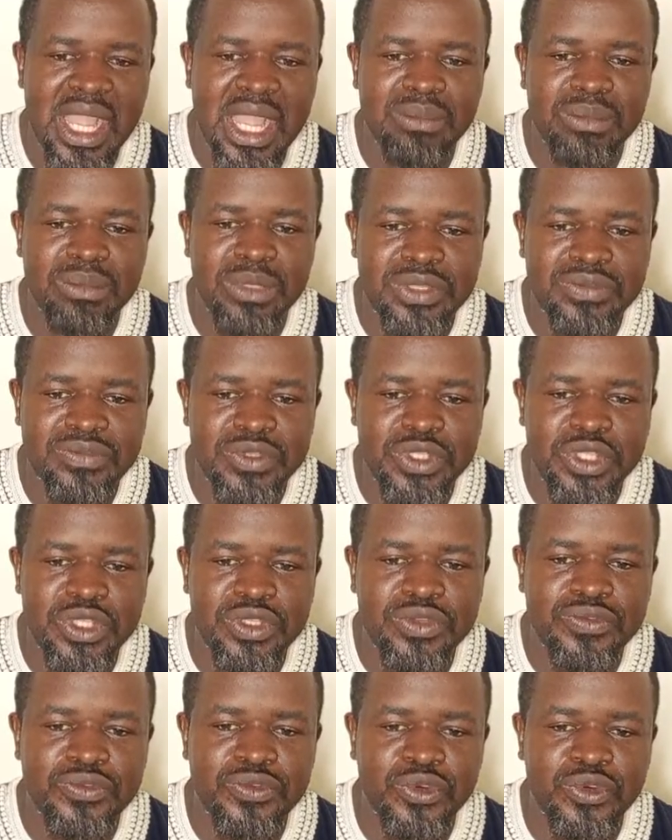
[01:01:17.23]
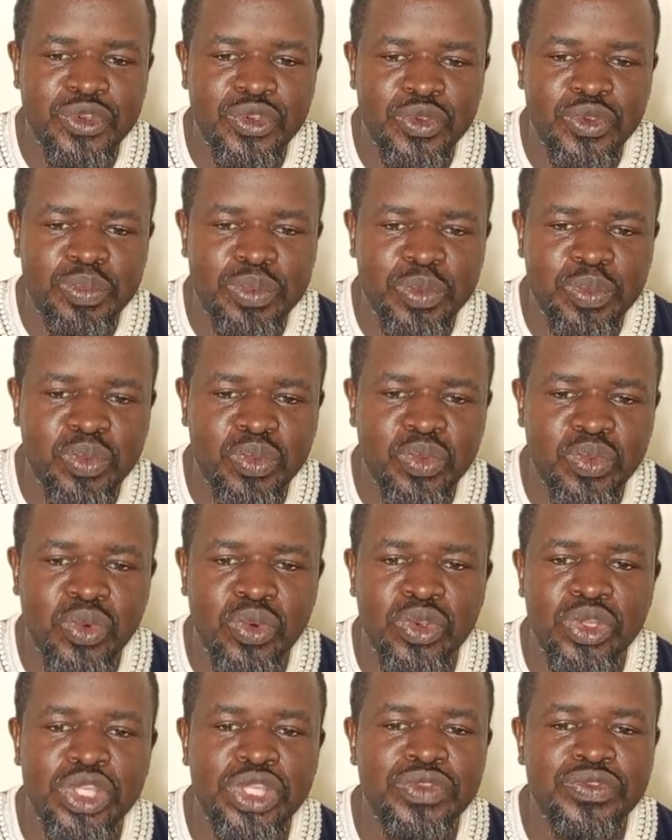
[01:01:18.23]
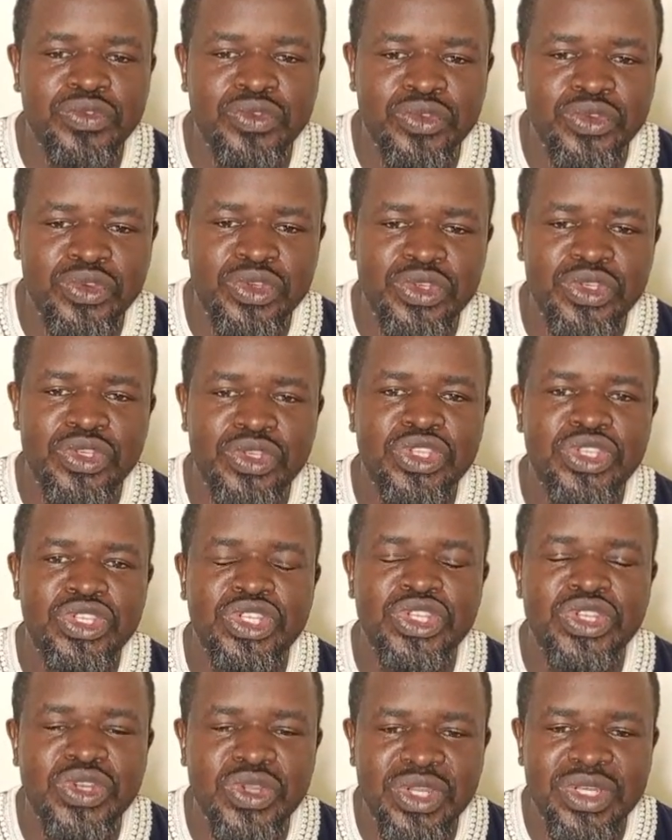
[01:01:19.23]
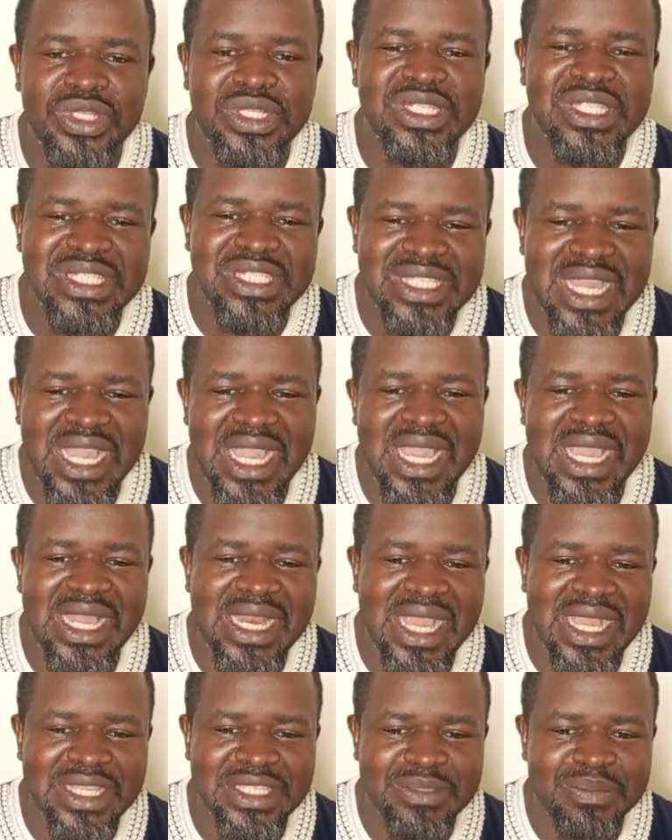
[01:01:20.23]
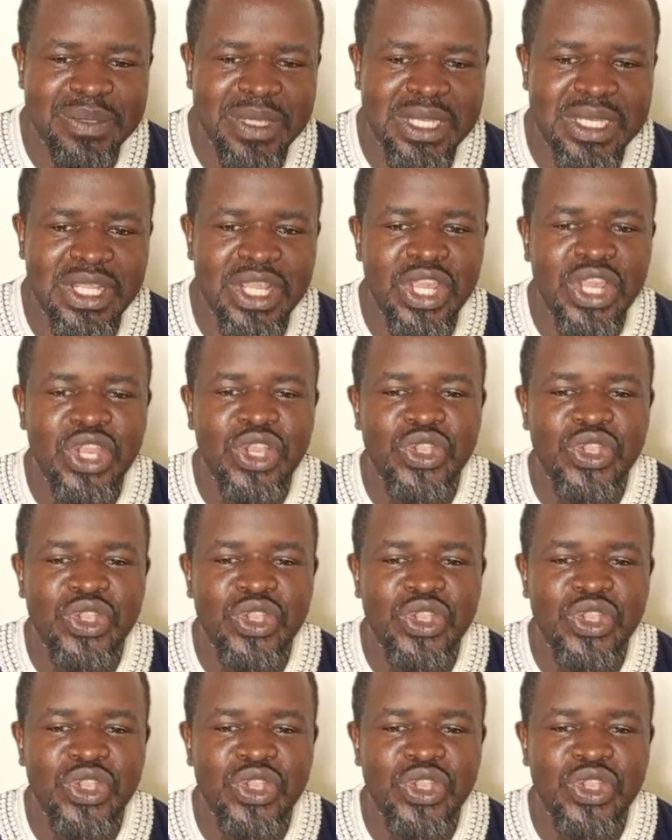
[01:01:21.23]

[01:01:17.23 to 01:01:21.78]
I'm leaving it for you people. Or if you did not understand any aspect,